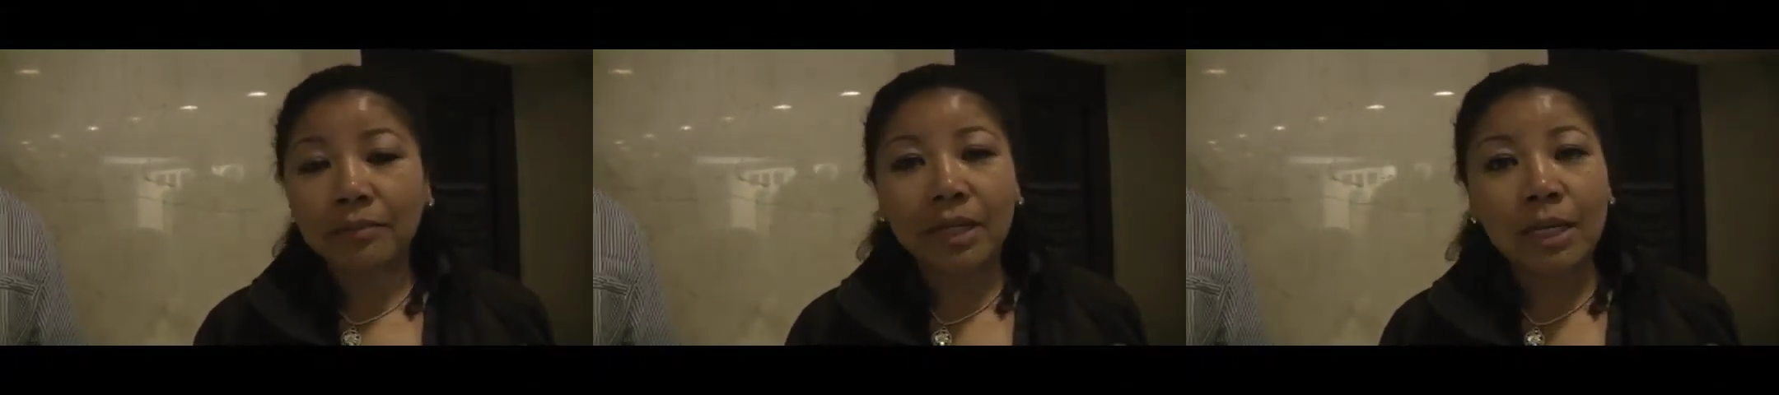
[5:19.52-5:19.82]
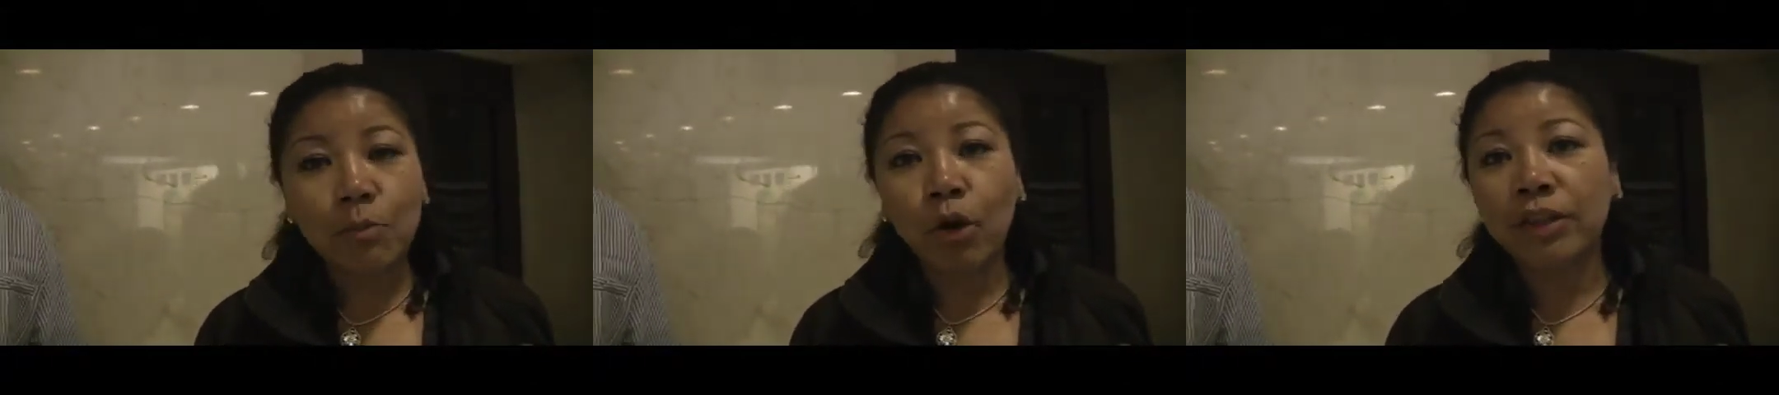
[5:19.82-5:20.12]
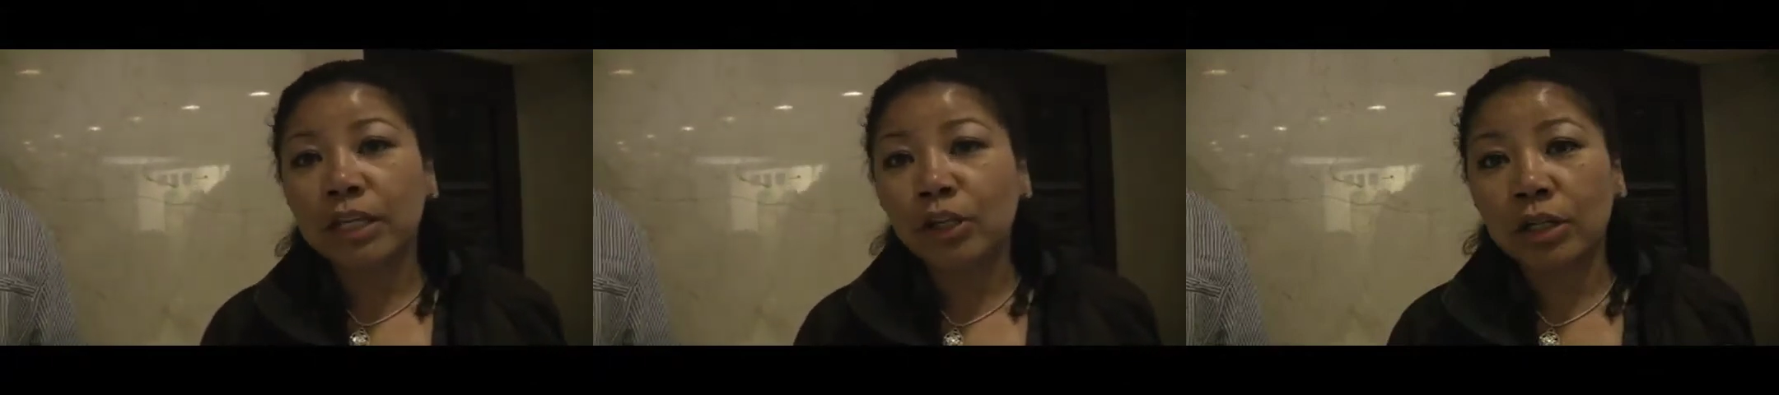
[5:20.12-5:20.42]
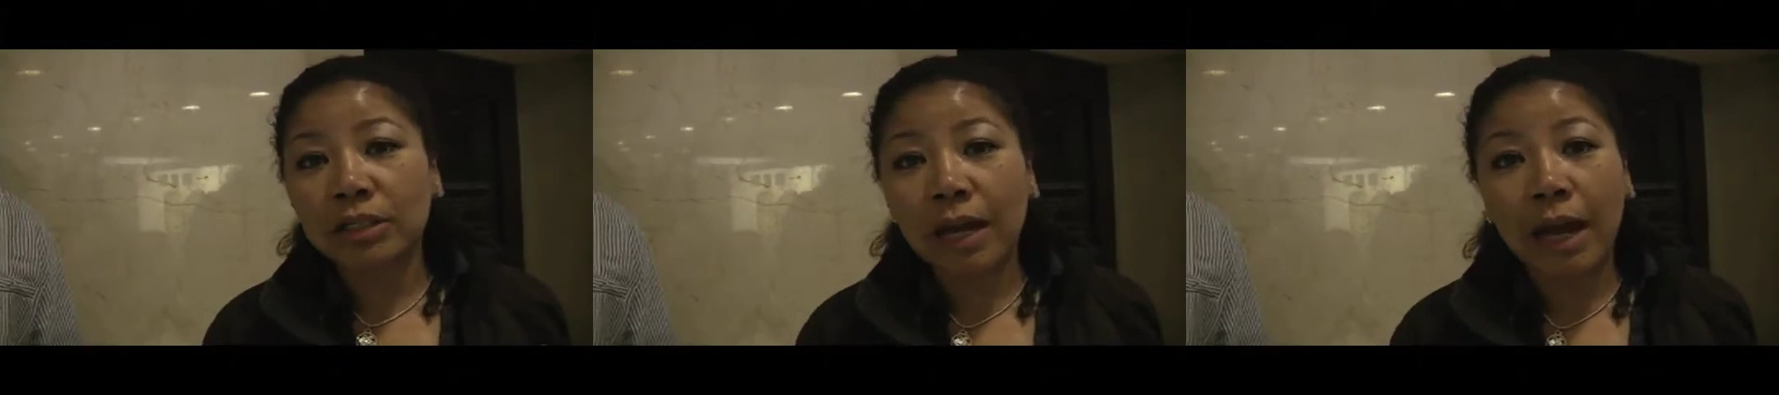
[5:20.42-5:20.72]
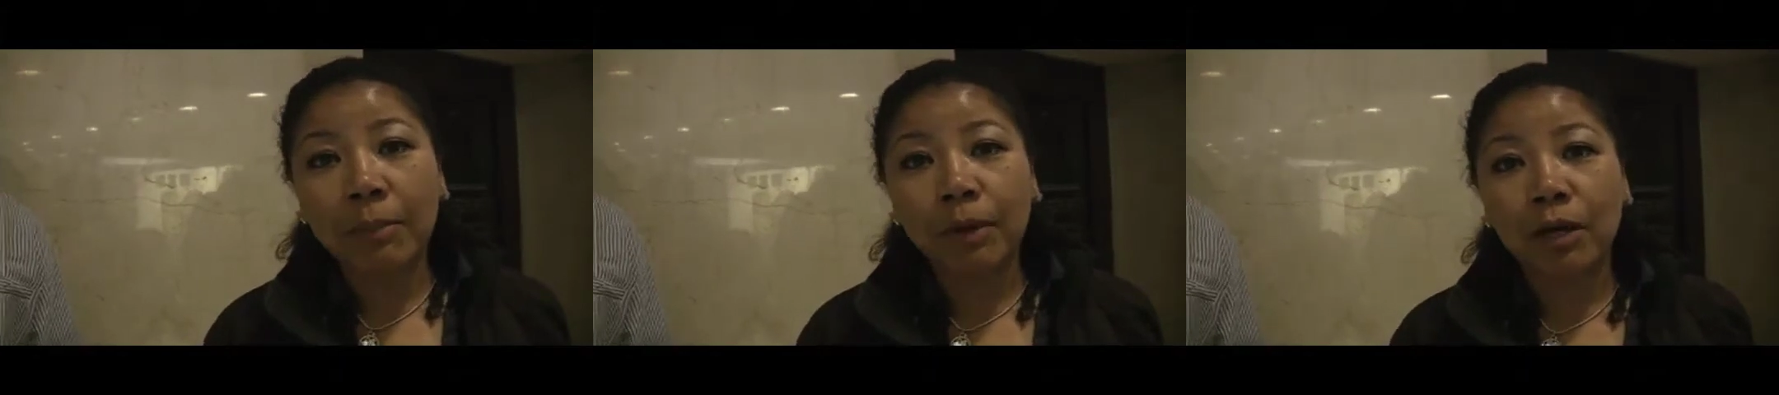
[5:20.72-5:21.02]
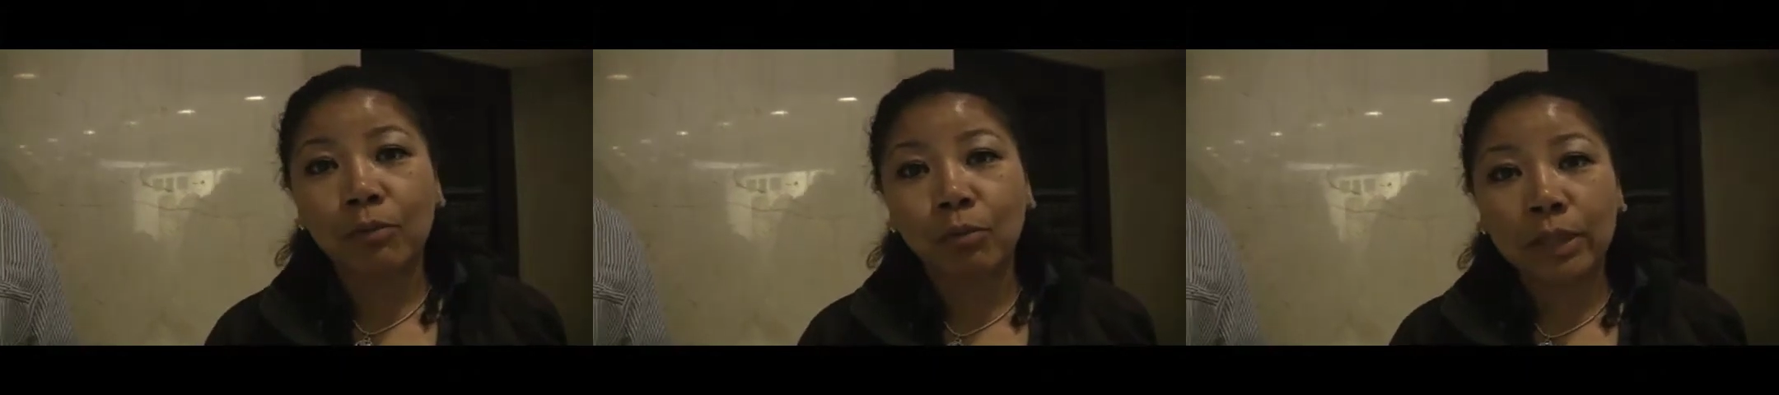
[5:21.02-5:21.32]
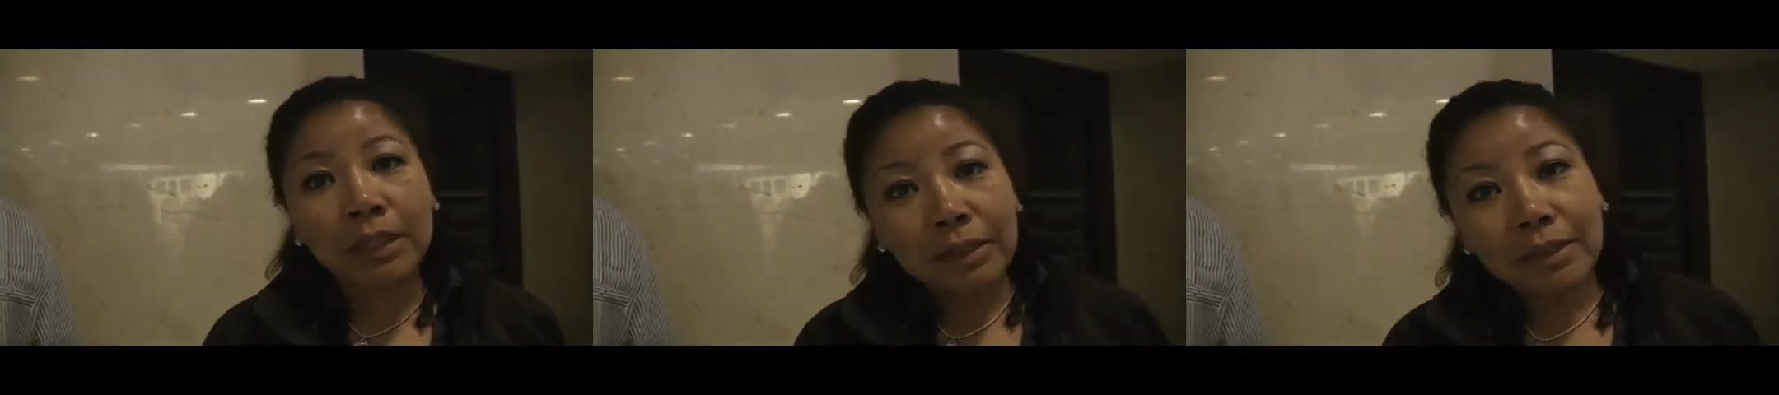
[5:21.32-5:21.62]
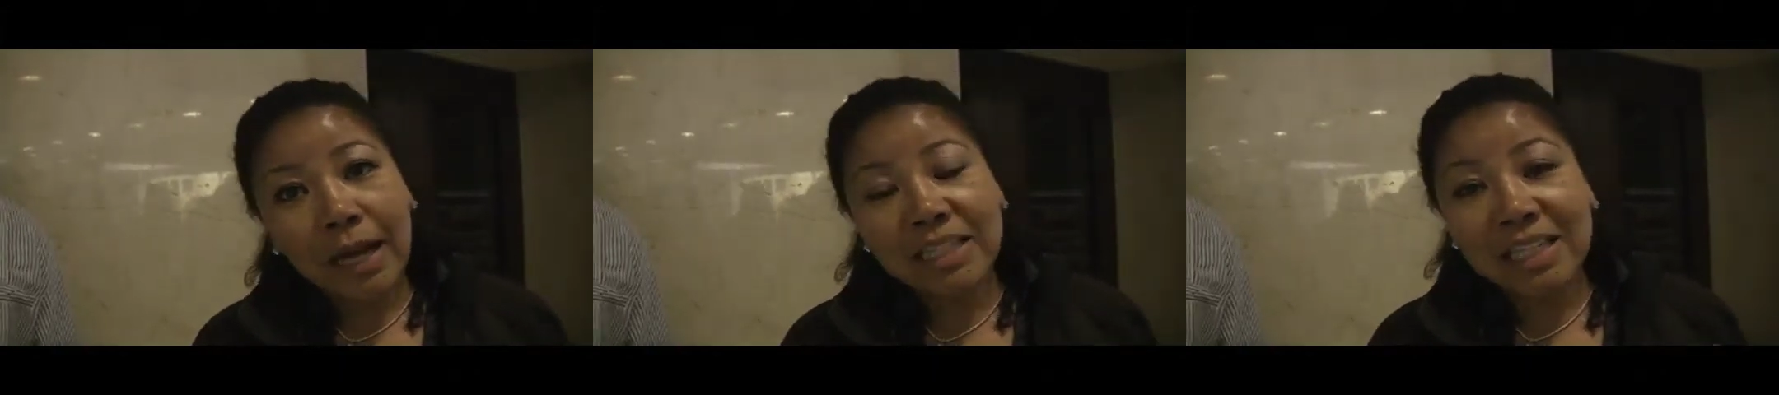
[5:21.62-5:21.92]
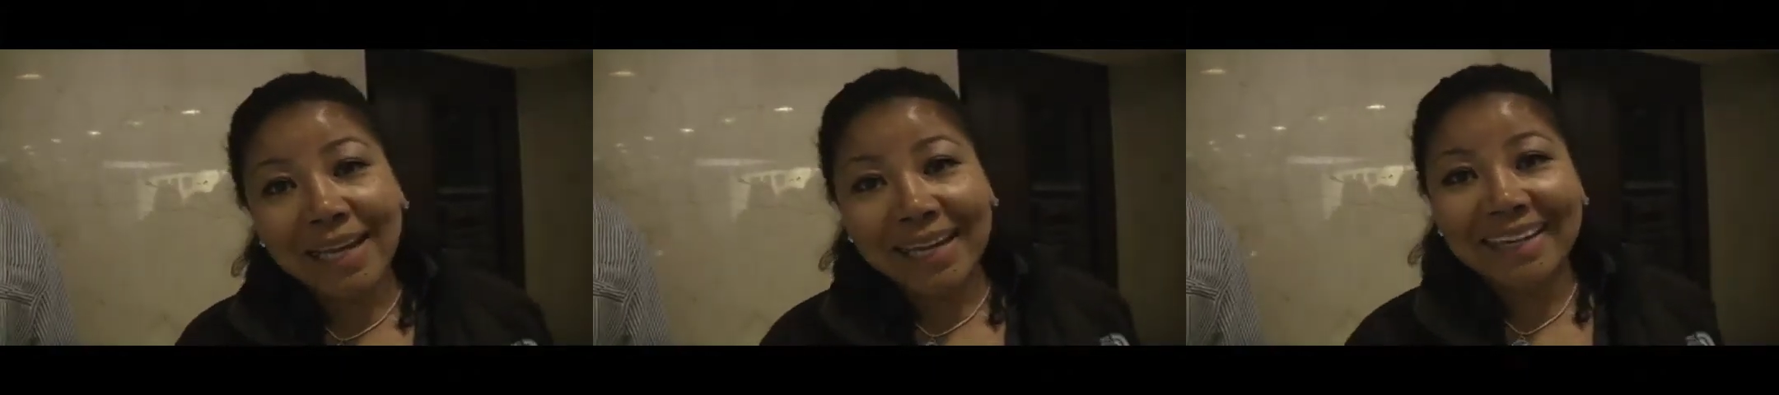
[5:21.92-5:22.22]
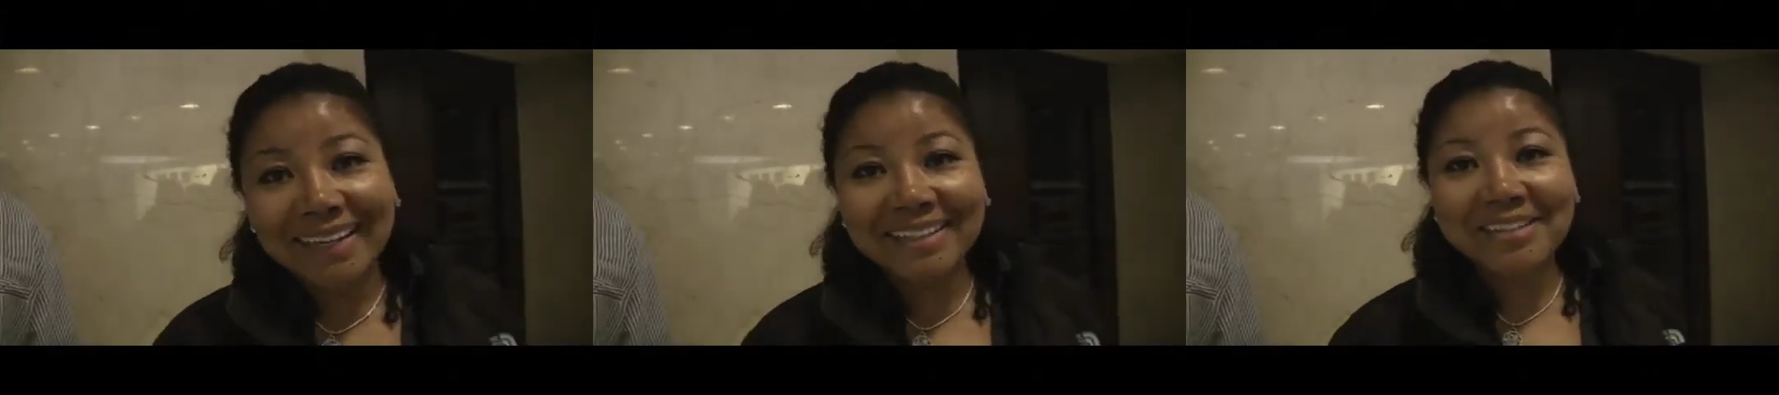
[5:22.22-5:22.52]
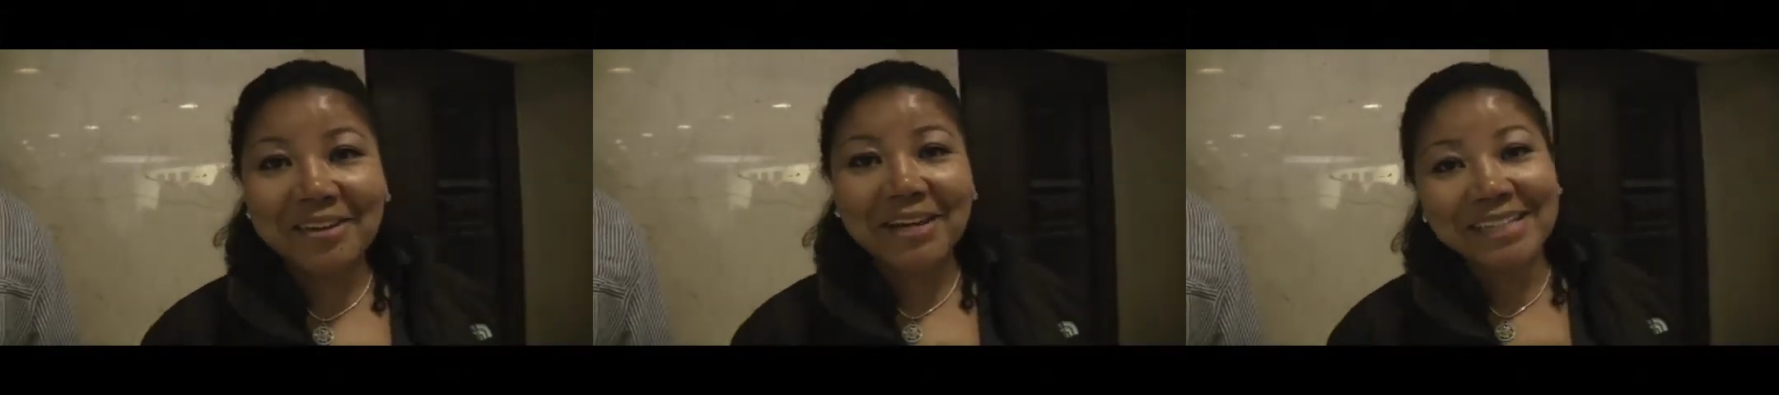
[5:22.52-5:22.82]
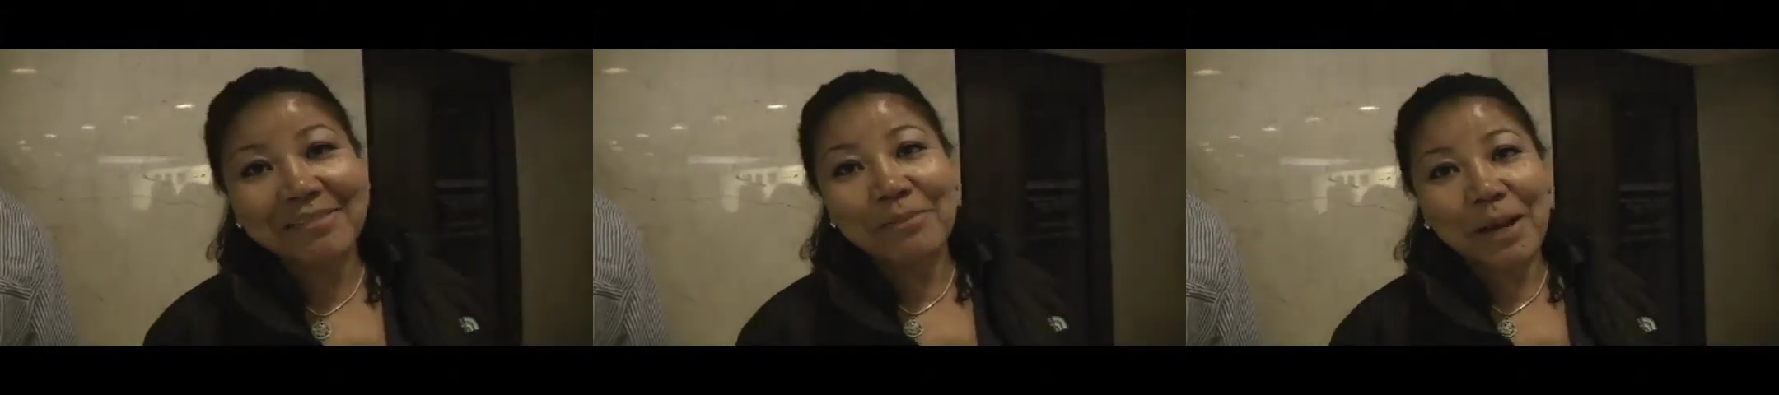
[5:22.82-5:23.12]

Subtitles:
any more than a good time, but we got second. So that's even